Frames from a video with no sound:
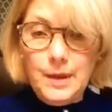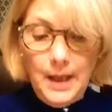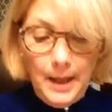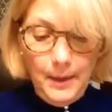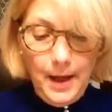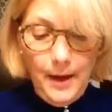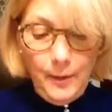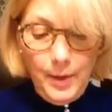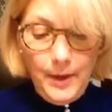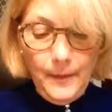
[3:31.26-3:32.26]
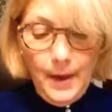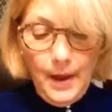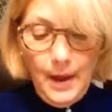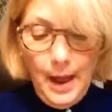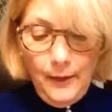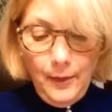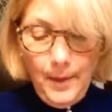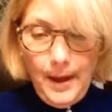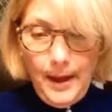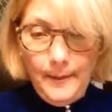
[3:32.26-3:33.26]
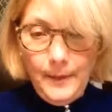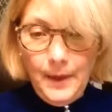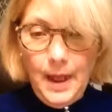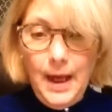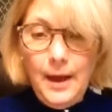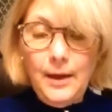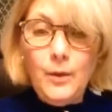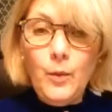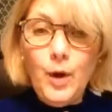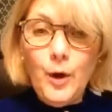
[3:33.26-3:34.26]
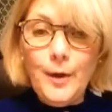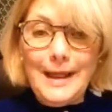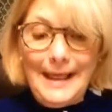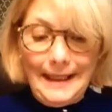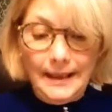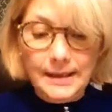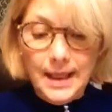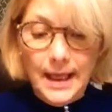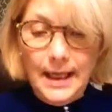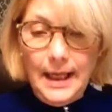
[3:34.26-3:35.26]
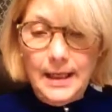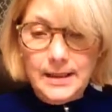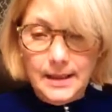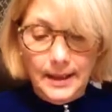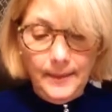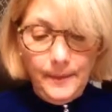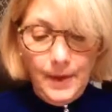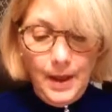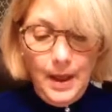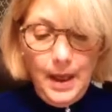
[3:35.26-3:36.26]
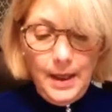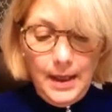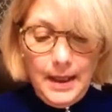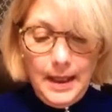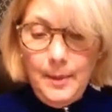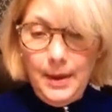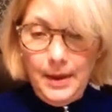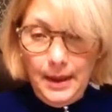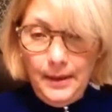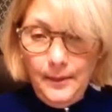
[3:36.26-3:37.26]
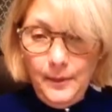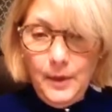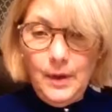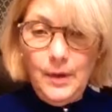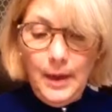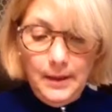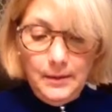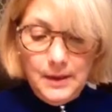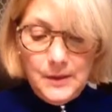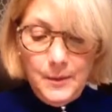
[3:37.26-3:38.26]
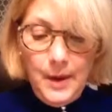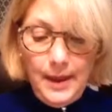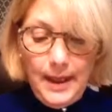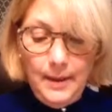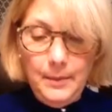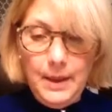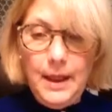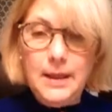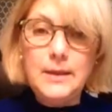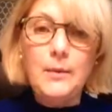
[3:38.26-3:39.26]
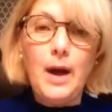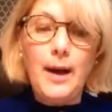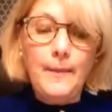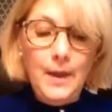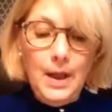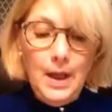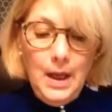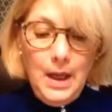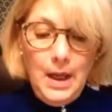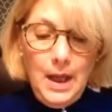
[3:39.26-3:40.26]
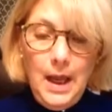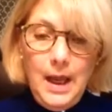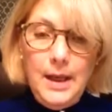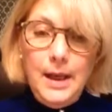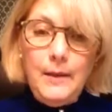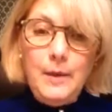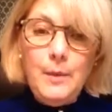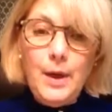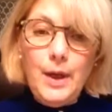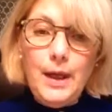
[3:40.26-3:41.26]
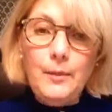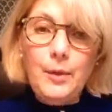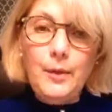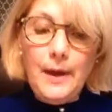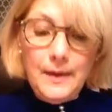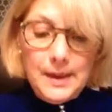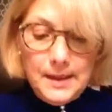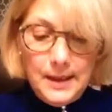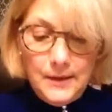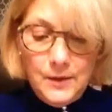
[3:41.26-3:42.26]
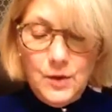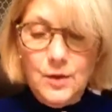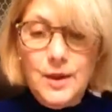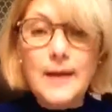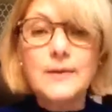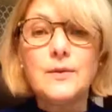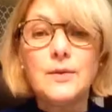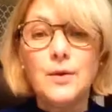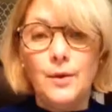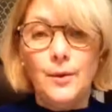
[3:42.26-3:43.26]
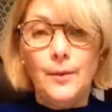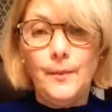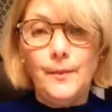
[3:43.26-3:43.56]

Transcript: type it out would be Effelbein and then the word and, A-N-D, and then Ambede, the way it's spelled A-M-B-A-D-Y, and then I would put in parentheses 2002.